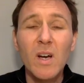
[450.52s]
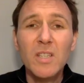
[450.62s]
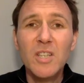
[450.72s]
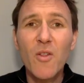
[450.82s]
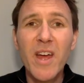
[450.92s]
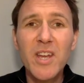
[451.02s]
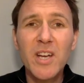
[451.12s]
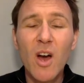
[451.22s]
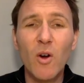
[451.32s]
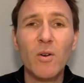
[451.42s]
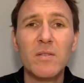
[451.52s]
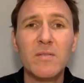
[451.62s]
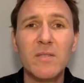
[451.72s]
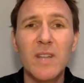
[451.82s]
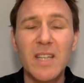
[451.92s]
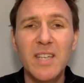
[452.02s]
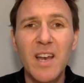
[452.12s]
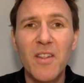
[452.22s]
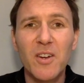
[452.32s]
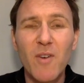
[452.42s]
So there you go. That's
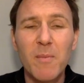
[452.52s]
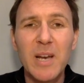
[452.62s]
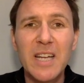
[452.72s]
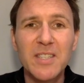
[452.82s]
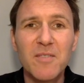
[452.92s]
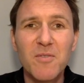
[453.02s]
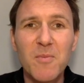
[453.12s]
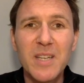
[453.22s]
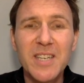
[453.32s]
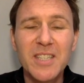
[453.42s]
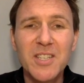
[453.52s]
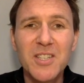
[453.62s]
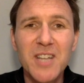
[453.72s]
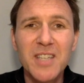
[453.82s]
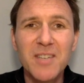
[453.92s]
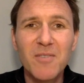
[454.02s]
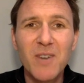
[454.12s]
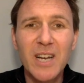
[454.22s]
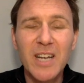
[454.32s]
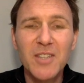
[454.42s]
another grammar lesson from the Islington Centre for
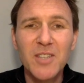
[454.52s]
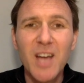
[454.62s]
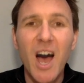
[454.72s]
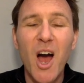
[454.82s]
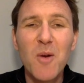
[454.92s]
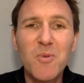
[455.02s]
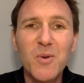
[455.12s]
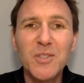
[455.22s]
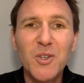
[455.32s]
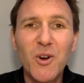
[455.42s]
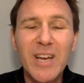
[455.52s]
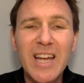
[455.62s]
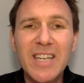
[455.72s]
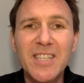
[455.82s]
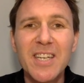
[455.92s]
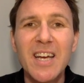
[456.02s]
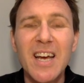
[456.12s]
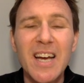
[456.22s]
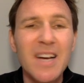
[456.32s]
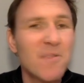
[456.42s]
English. I hope you enjoyed it.
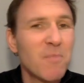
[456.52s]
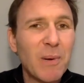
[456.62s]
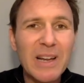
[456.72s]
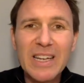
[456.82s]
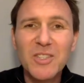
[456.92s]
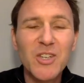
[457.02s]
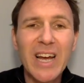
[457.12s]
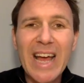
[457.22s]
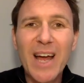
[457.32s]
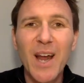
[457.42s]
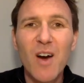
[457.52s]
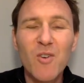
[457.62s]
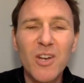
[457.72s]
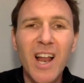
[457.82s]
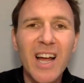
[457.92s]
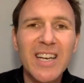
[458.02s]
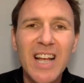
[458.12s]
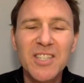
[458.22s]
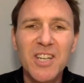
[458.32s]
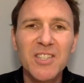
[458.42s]
Please check out our online
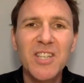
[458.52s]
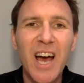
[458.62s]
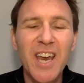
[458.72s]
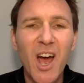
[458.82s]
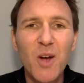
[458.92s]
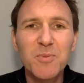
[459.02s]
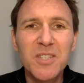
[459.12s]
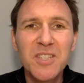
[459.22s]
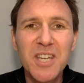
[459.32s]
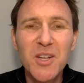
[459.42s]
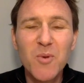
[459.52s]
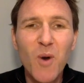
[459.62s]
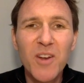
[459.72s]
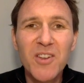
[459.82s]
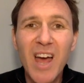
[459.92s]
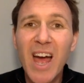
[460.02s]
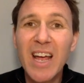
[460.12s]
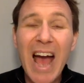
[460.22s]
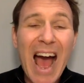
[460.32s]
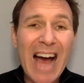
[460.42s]
lessons, and I hope to see you one
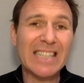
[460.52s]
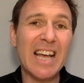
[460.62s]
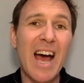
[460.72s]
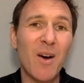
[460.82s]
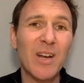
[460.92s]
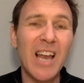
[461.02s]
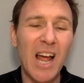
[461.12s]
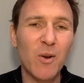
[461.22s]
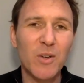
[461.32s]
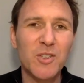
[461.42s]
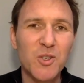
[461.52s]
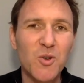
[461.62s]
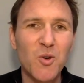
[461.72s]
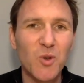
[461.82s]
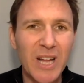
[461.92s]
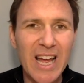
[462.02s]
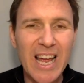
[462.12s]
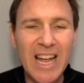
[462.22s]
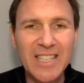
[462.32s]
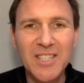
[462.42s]
day at our language school
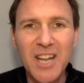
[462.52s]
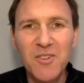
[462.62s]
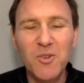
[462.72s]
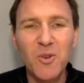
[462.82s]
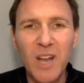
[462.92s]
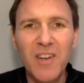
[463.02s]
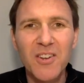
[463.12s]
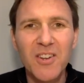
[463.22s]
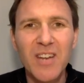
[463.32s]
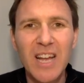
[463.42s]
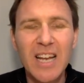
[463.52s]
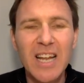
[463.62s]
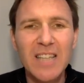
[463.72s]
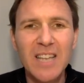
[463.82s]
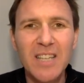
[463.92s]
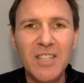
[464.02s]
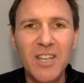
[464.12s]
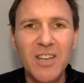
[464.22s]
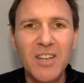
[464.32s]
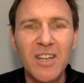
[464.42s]
in central London in
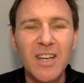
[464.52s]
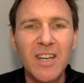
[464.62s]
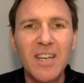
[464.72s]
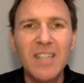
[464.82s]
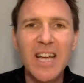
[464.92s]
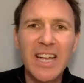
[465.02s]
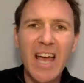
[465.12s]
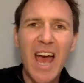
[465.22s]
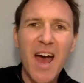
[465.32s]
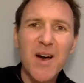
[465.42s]
Islington. Take care.